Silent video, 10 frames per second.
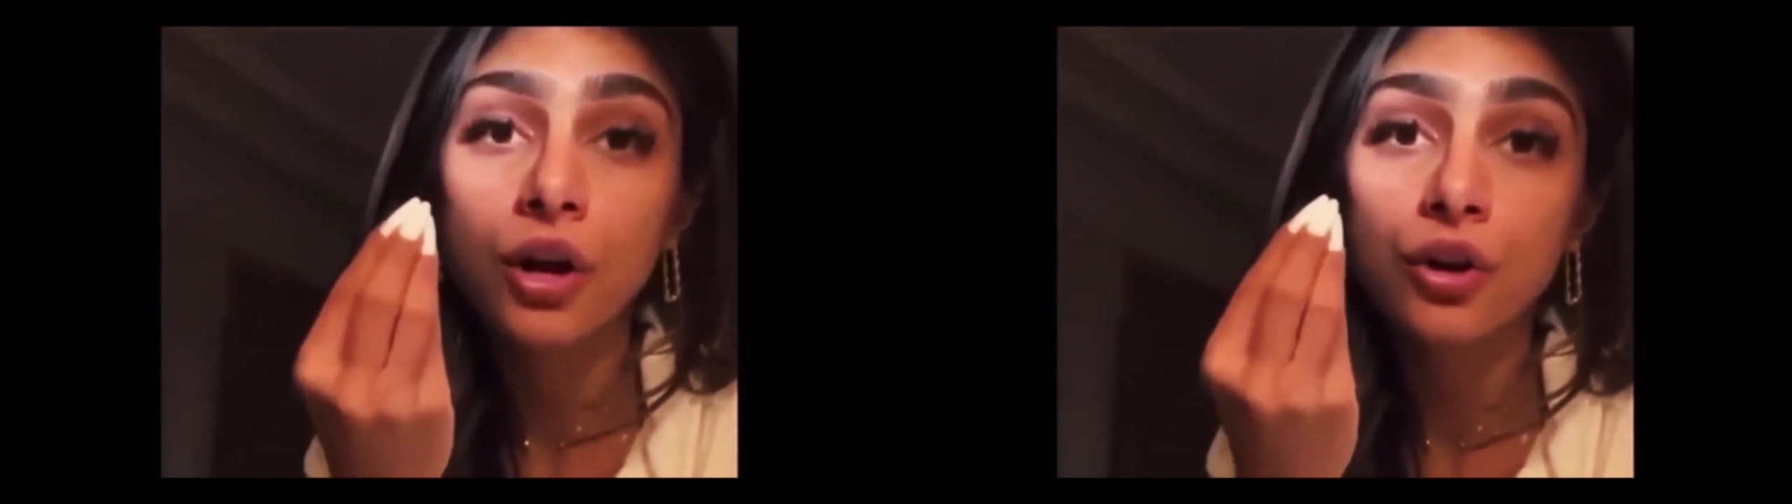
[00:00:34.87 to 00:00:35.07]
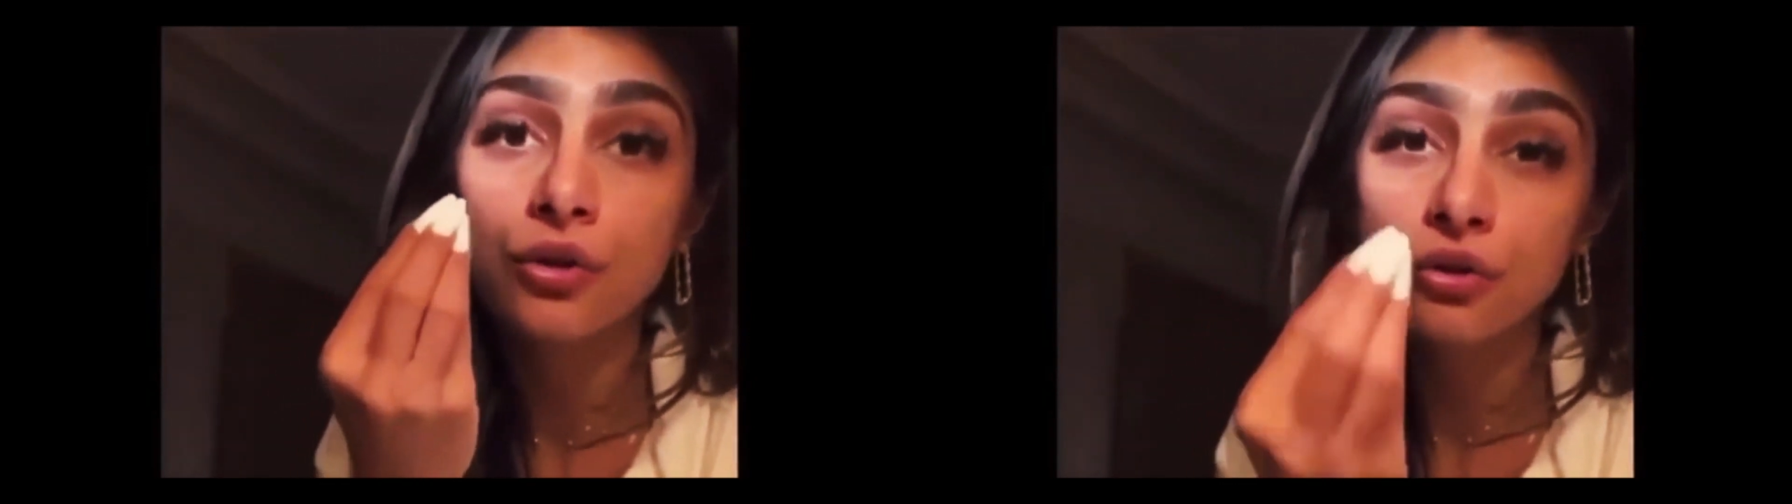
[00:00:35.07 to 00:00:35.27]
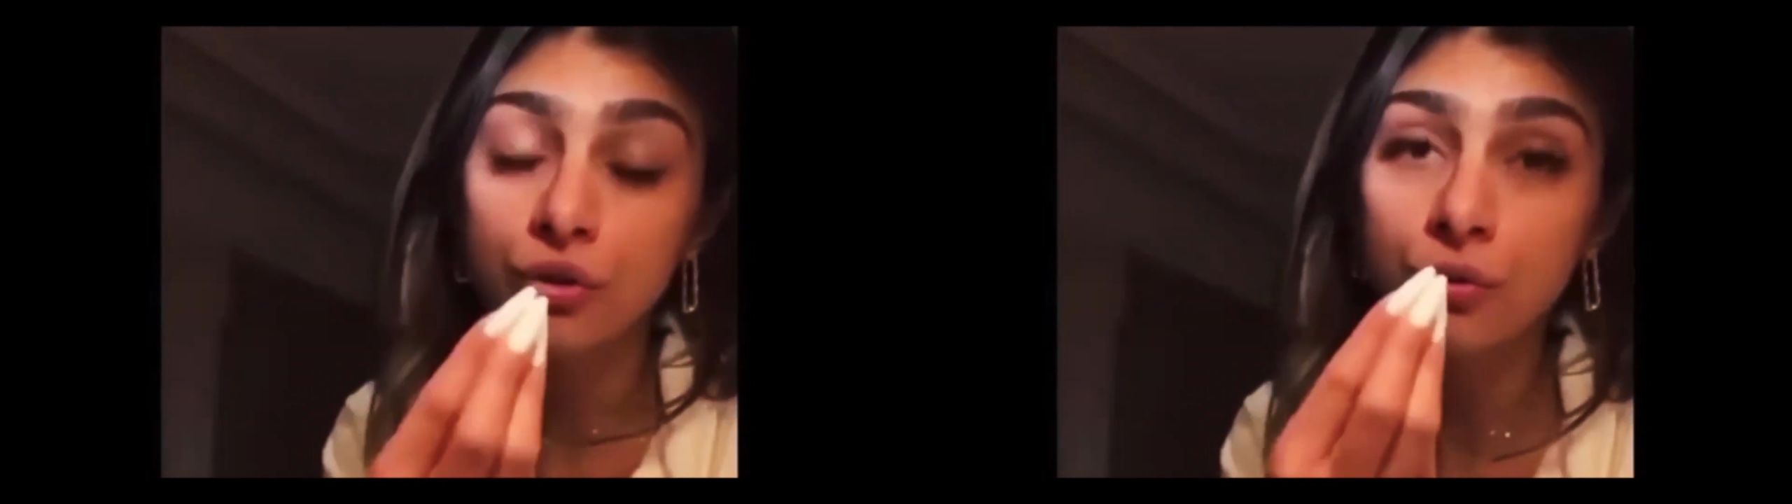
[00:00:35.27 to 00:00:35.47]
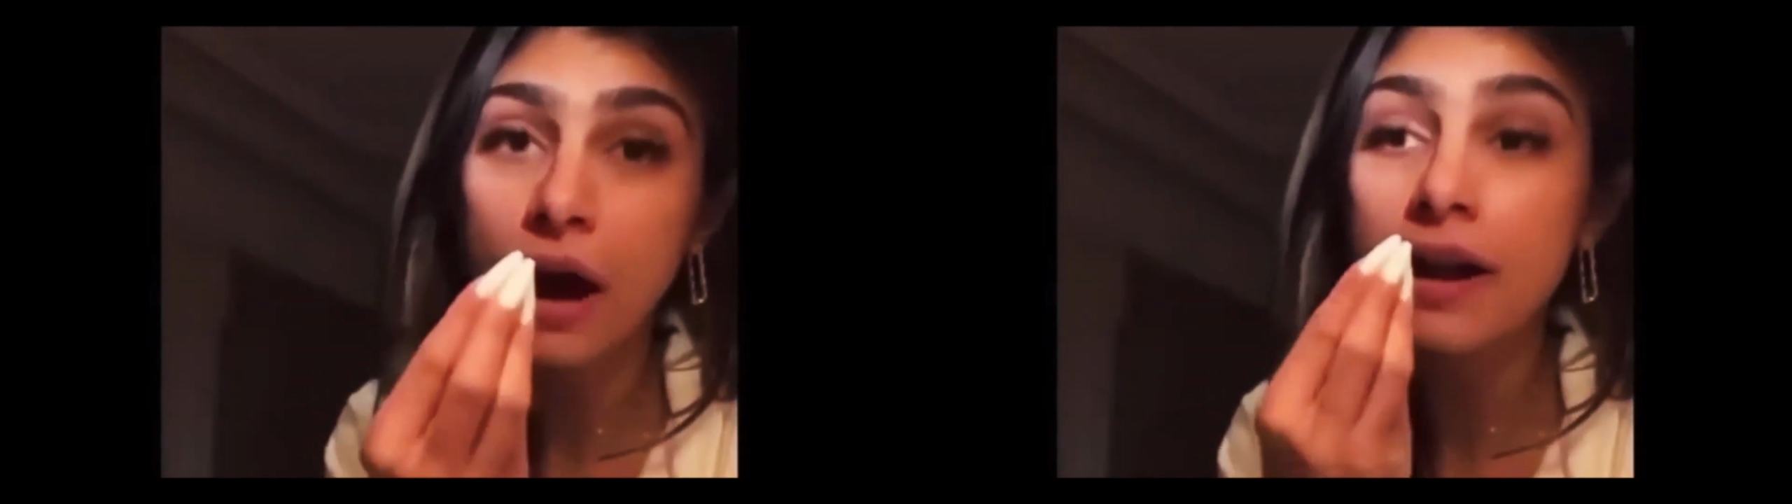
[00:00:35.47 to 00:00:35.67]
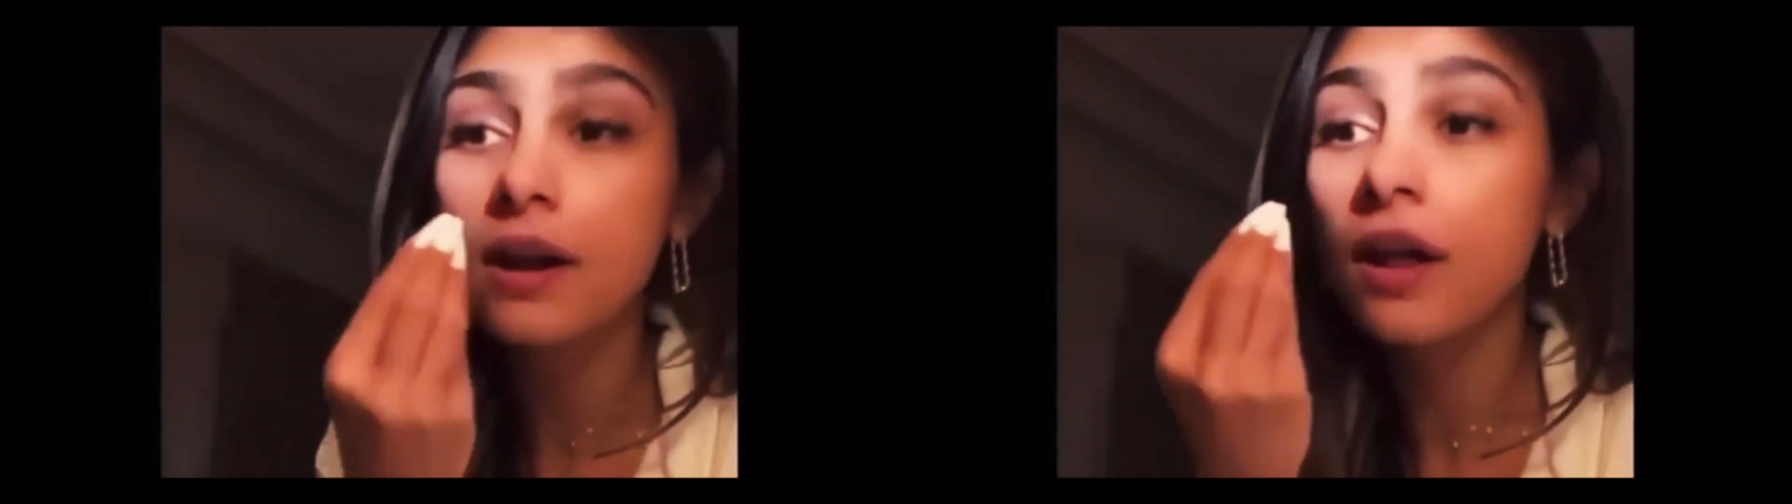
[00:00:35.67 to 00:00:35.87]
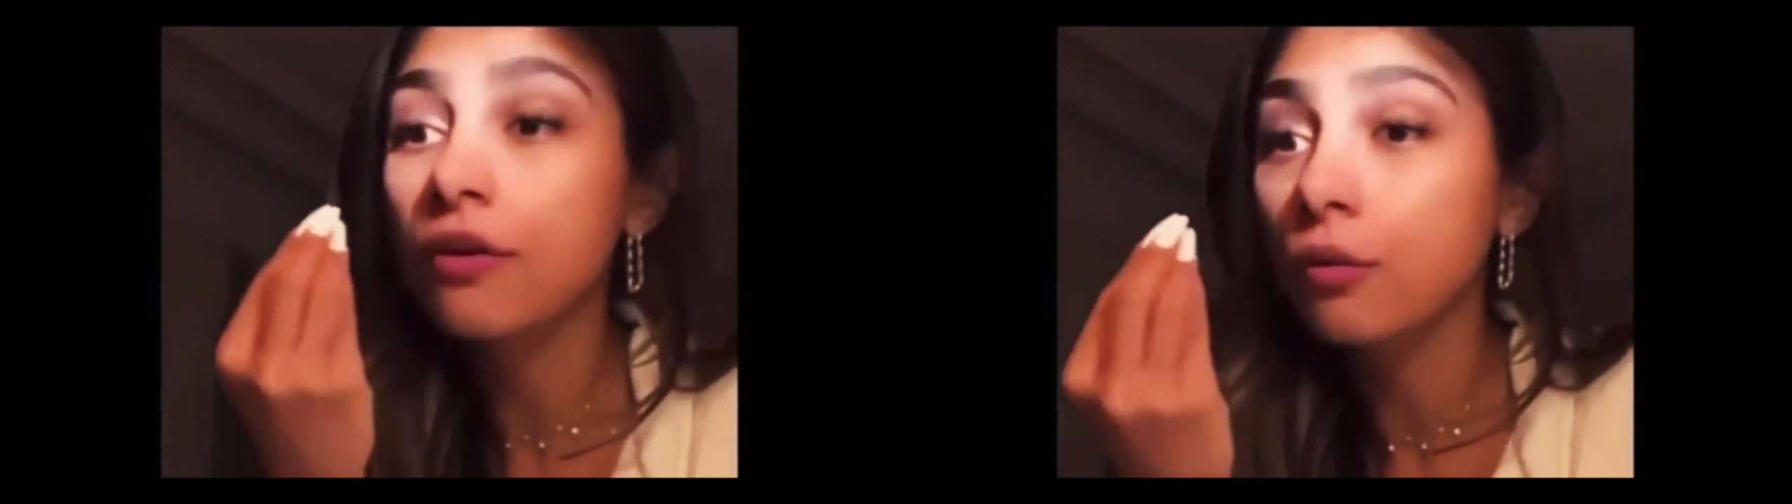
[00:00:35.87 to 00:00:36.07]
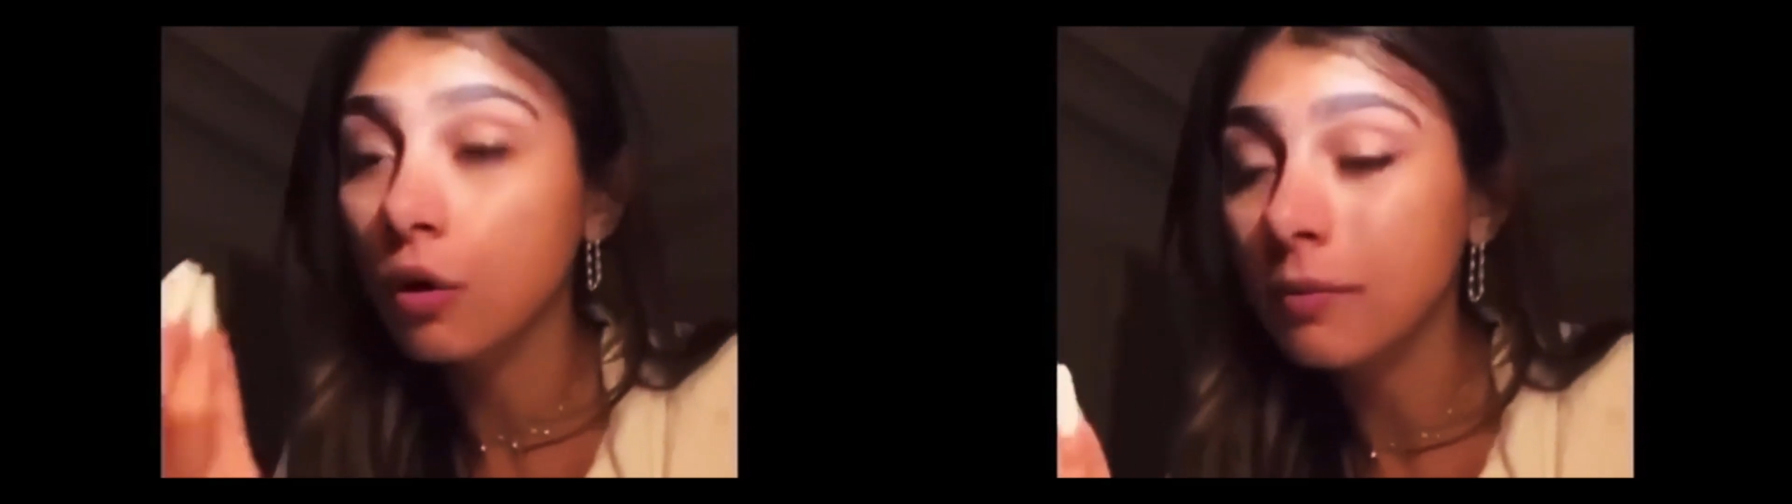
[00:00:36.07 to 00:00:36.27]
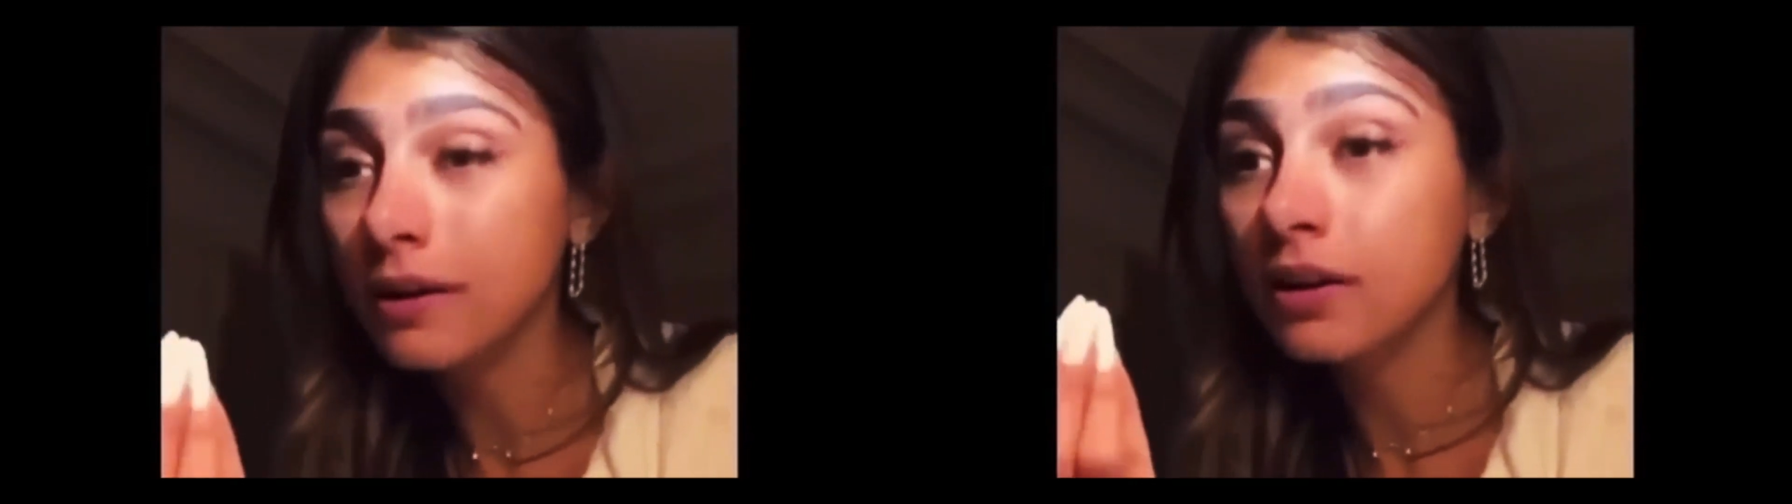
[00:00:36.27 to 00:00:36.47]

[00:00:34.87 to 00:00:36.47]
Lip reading: you and another woman